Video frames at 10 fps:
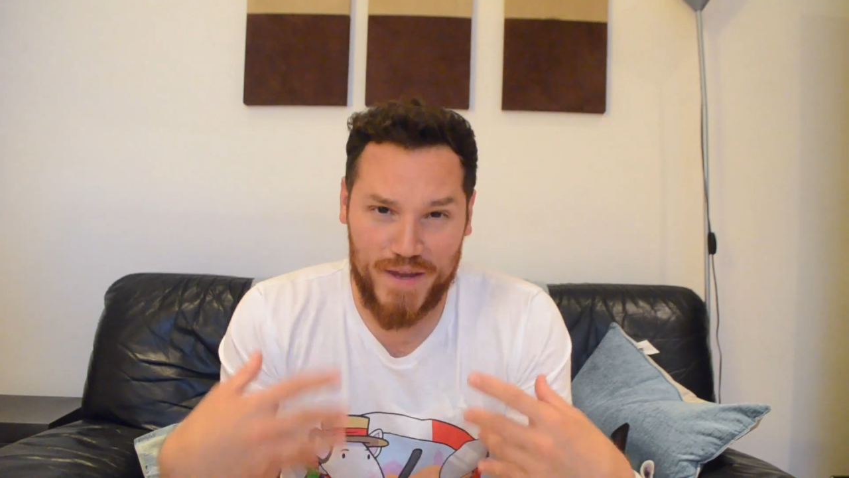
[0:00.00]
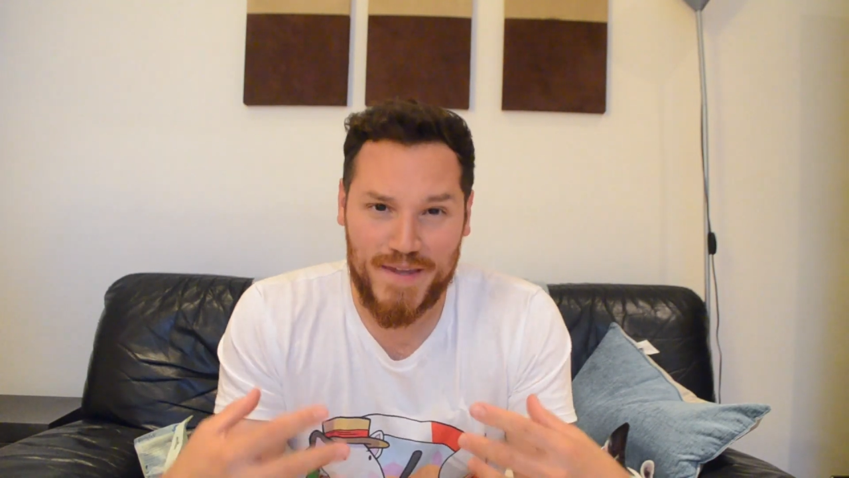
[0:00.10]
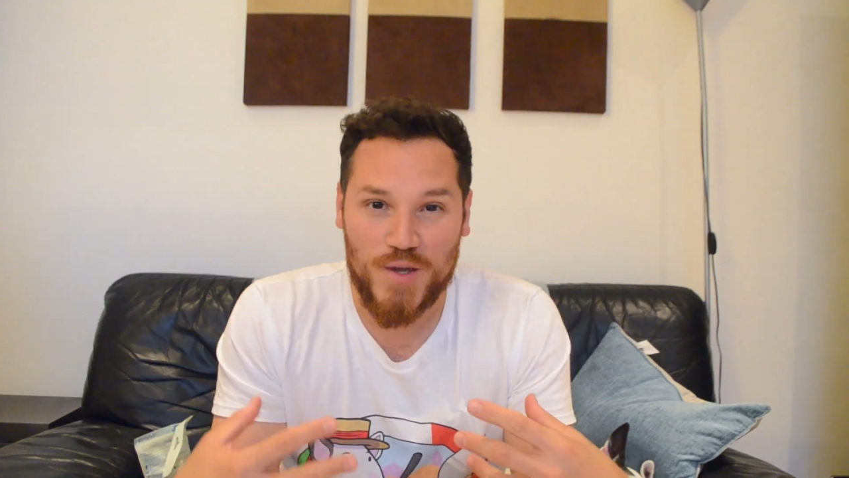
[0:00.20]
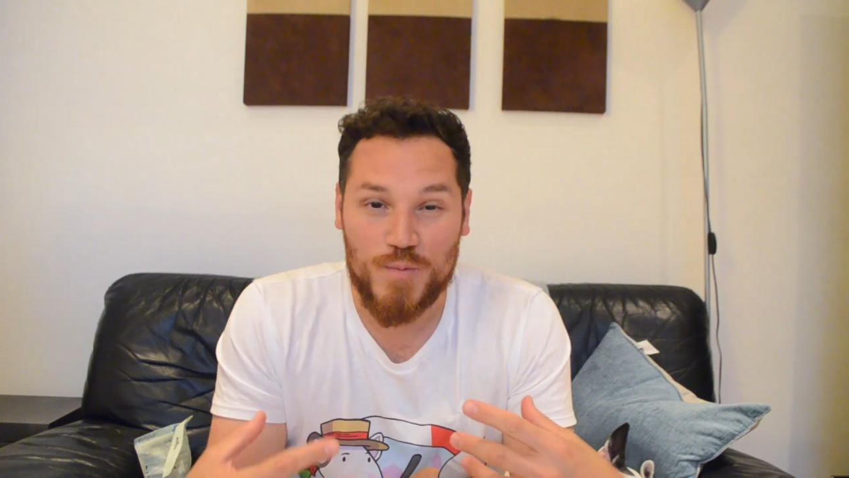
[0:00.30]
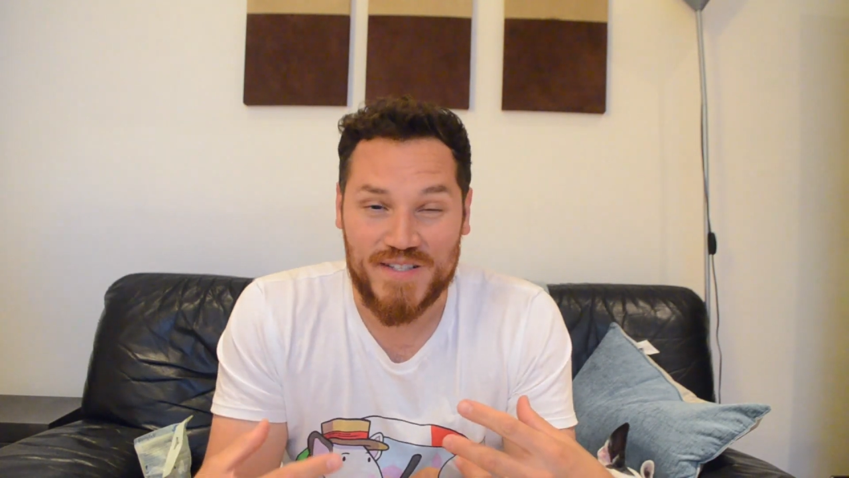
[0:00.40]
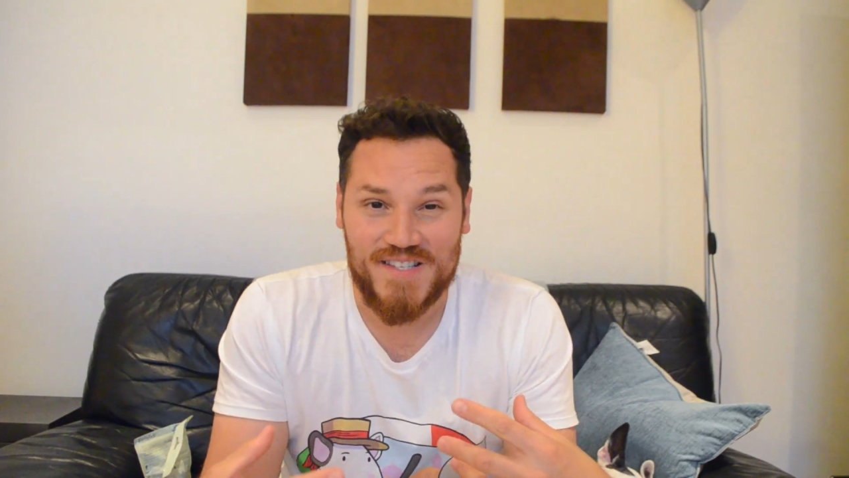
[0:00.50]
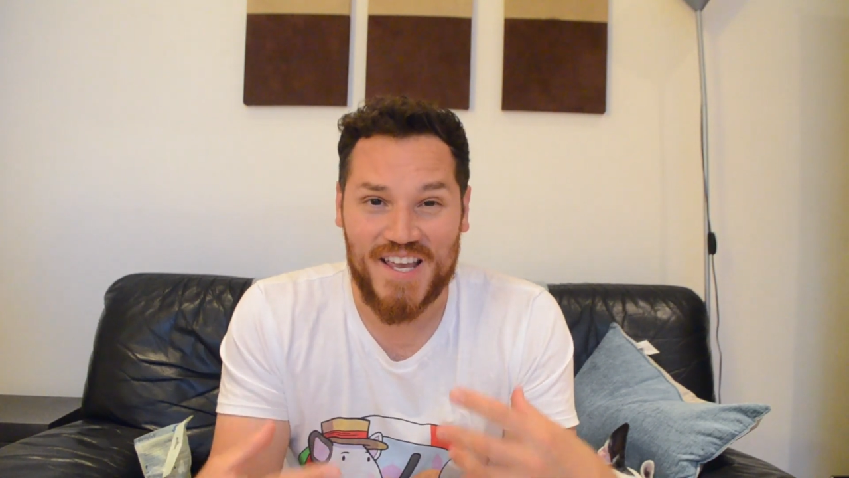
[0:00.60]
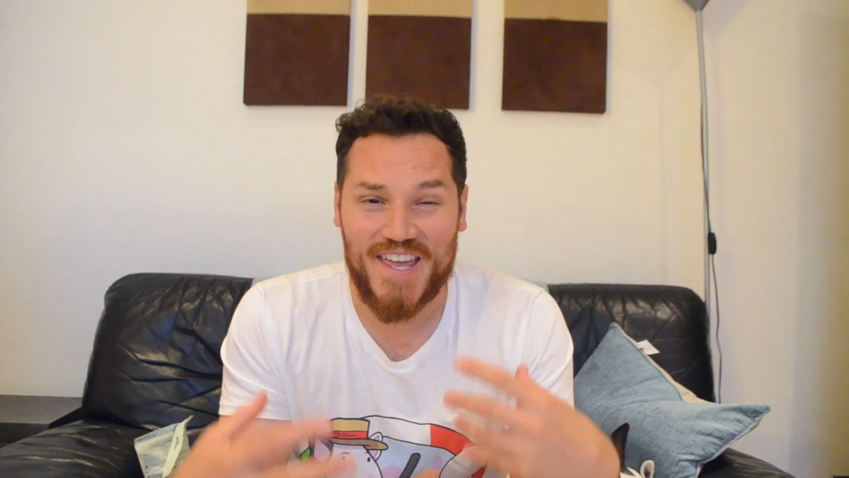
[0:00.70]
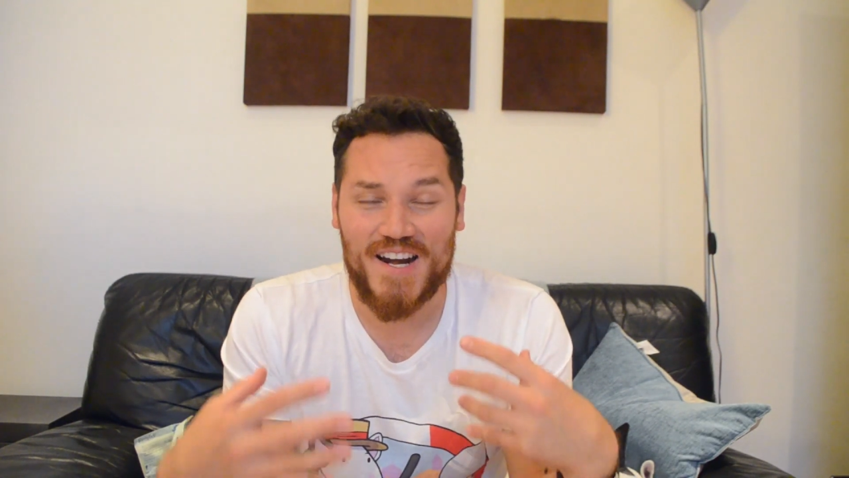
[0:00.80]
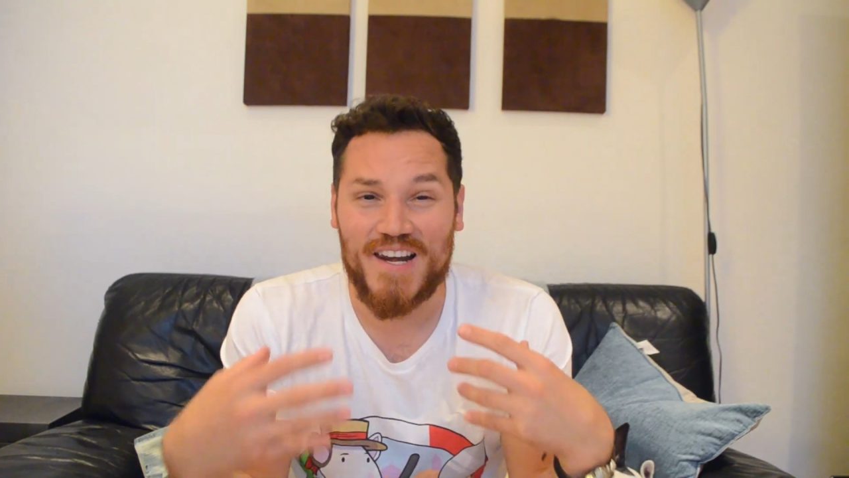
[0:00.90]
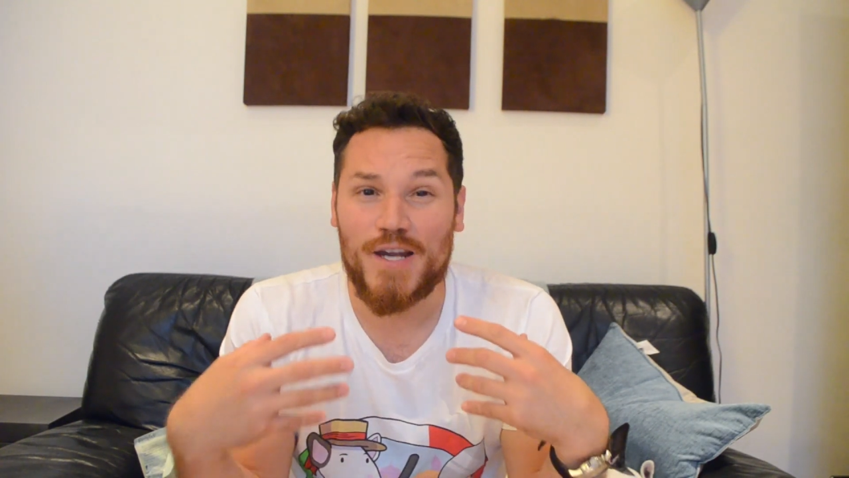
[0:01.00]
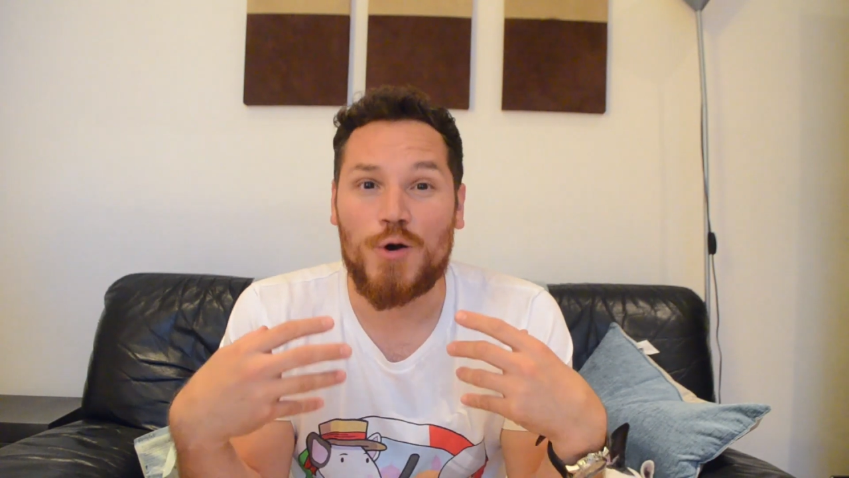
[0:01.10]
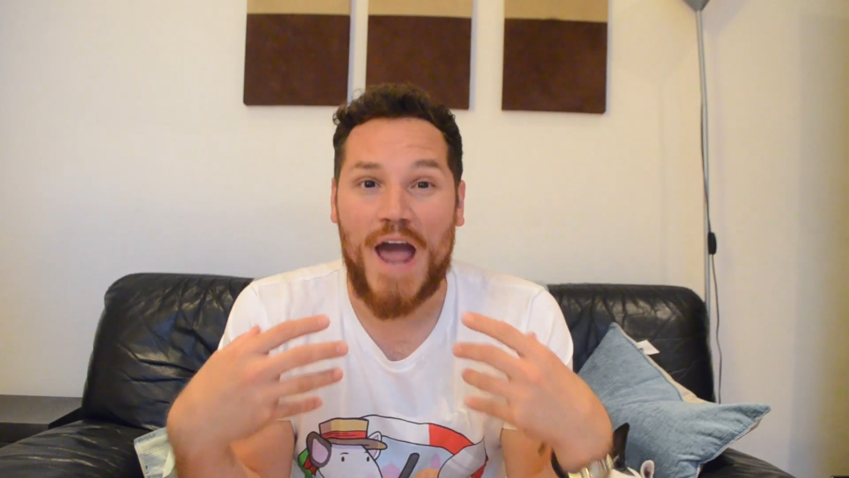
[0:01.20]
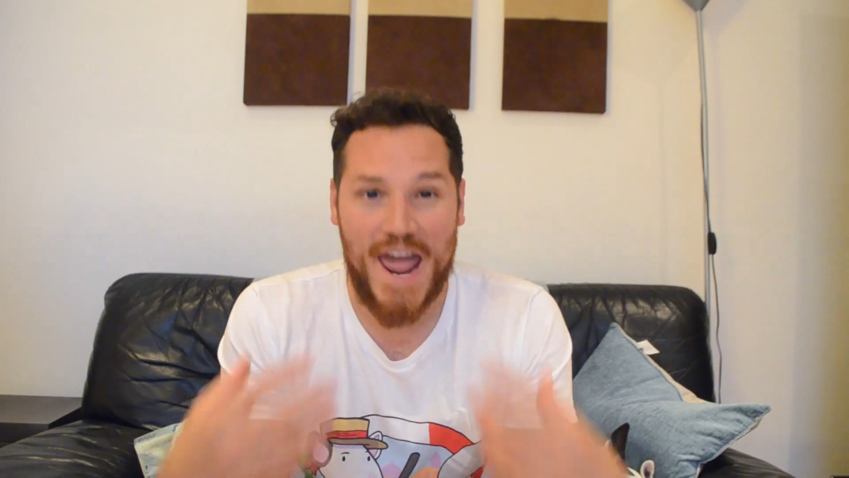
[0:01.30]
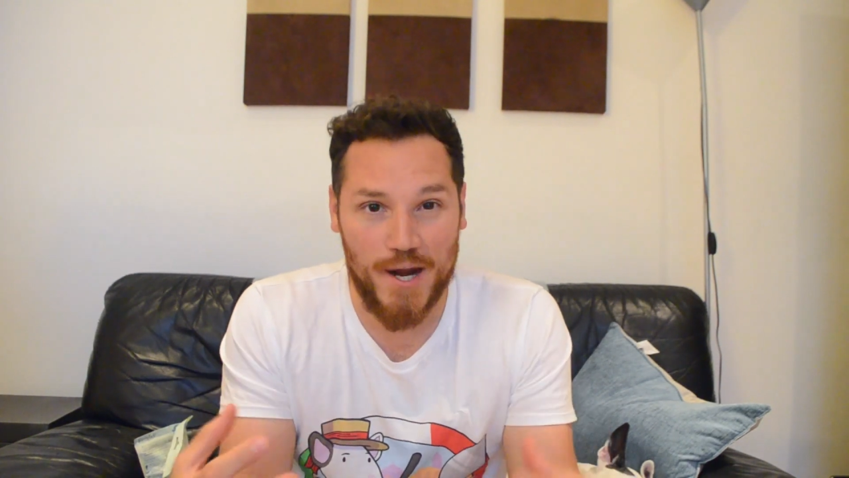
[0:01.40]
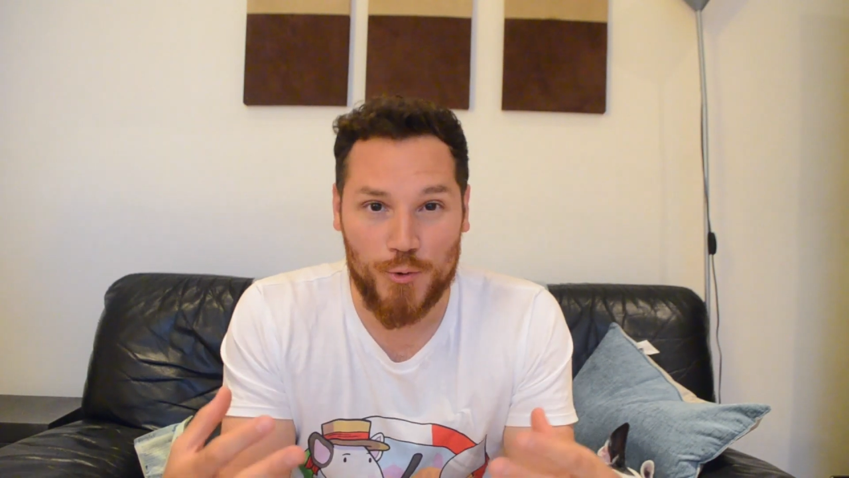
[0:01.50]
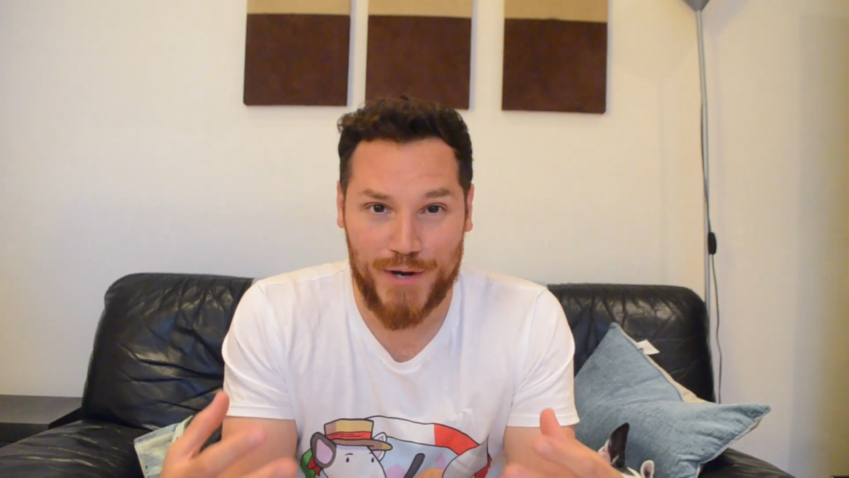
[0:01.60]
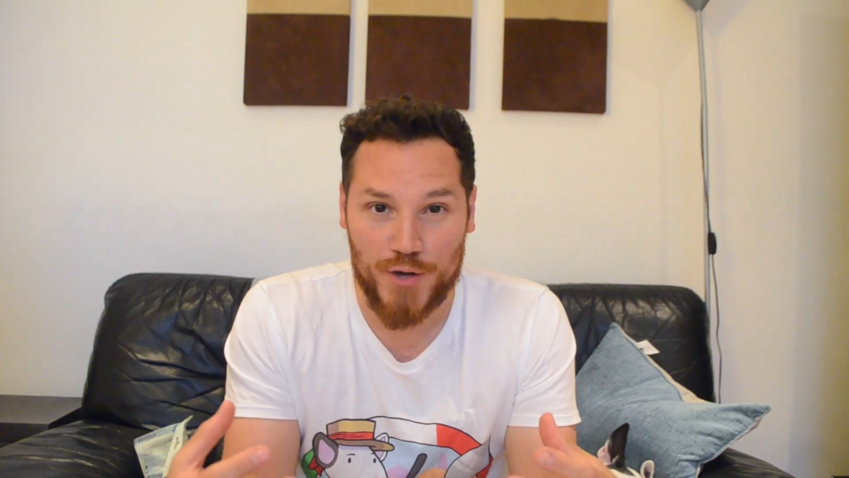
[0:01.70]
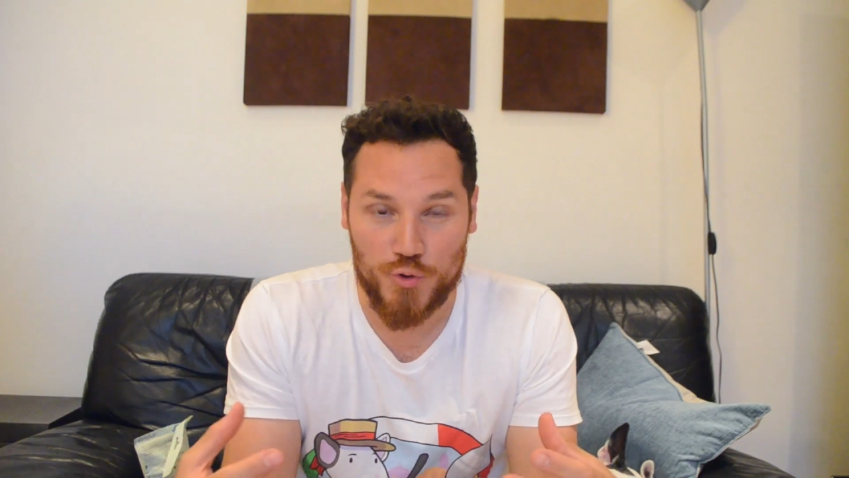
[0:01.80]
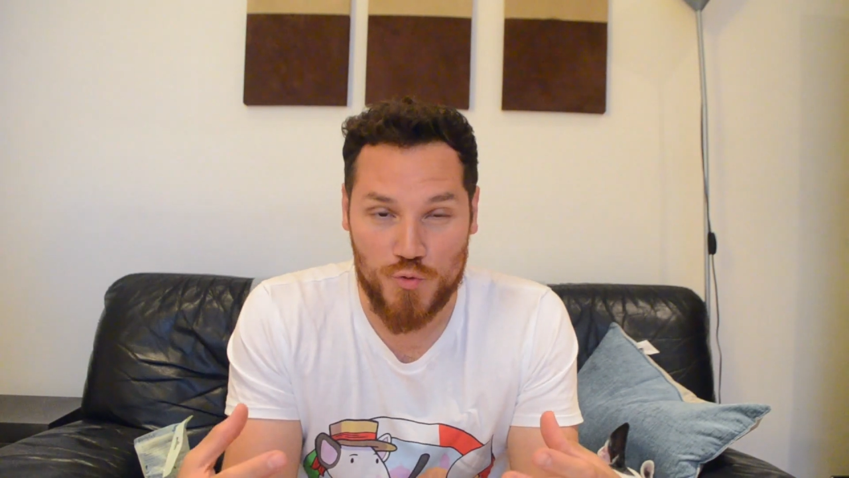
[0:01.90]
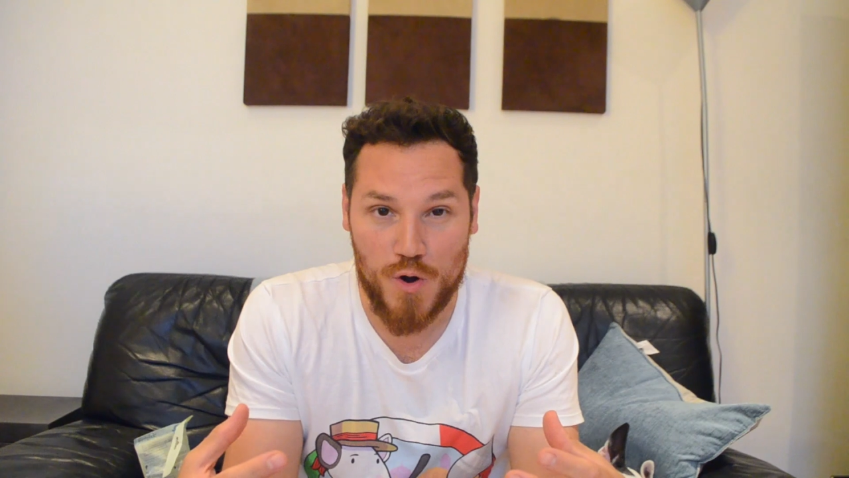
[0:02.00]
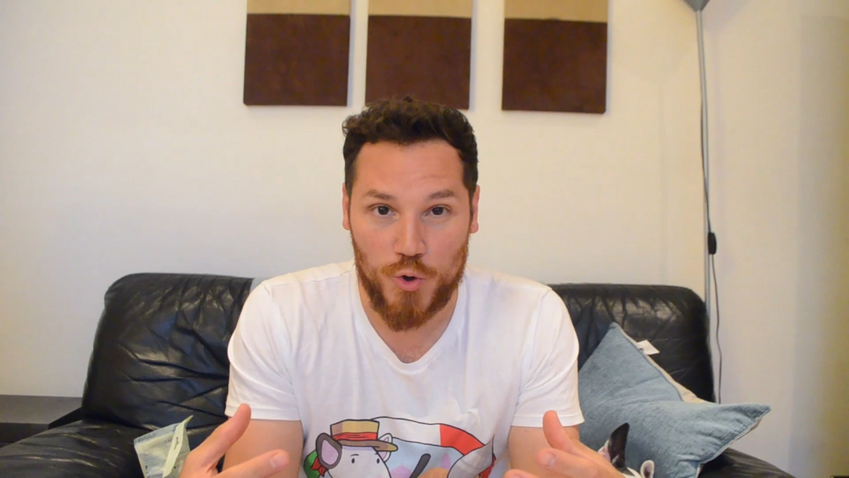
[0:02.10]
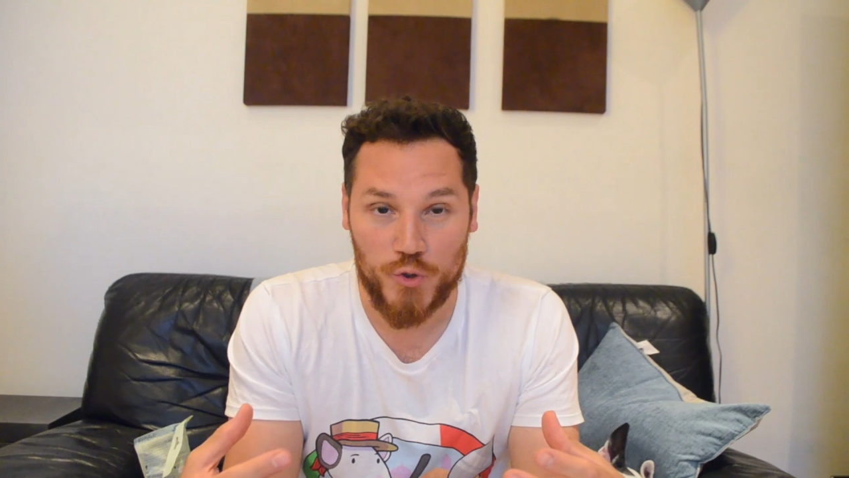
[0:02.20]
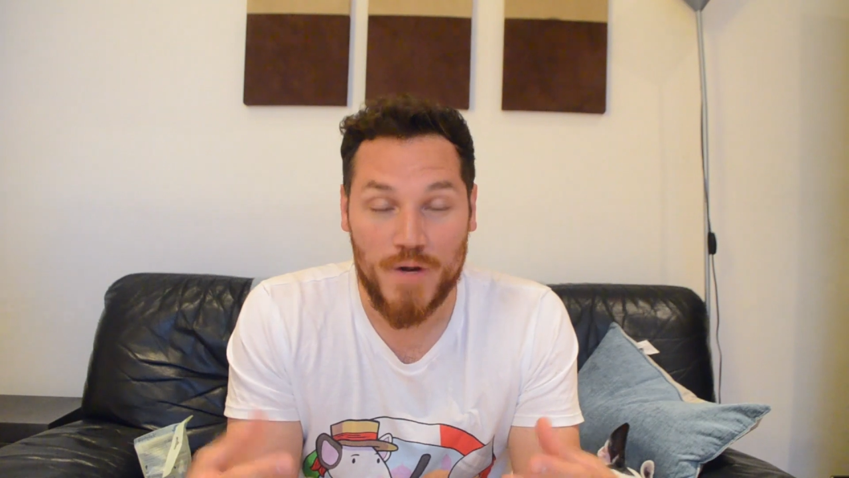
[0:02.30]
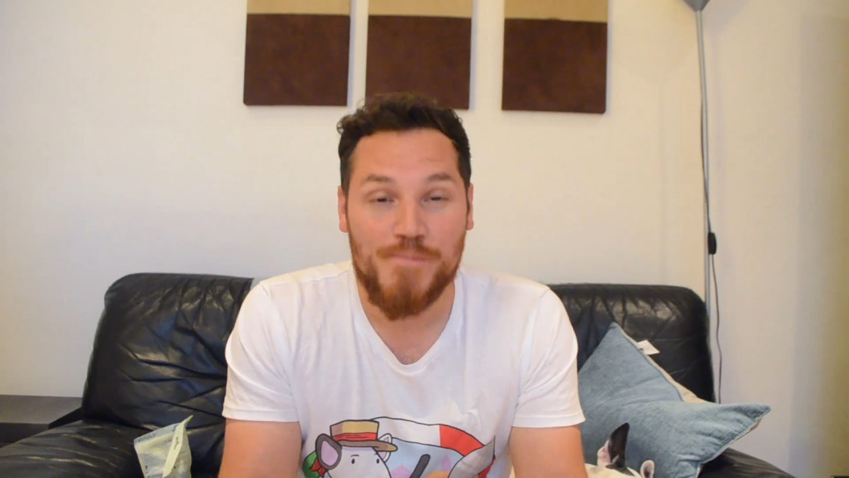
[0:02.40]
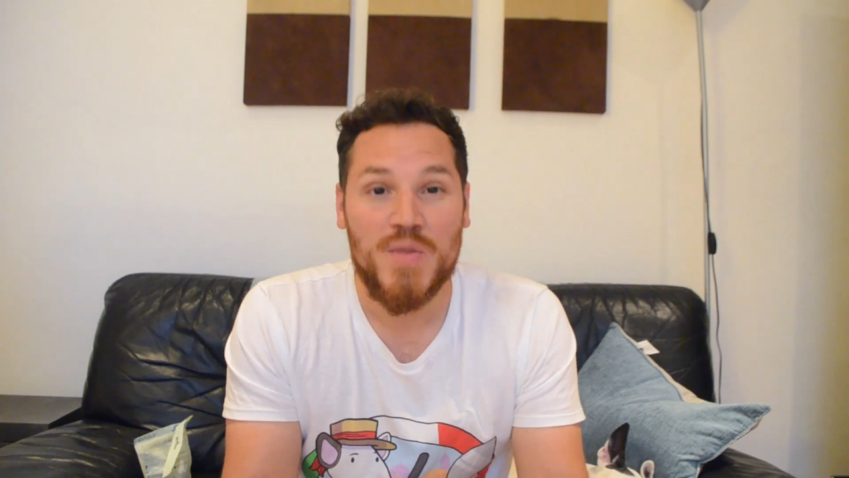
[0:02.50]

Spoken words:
humans can get a little hangry on the road,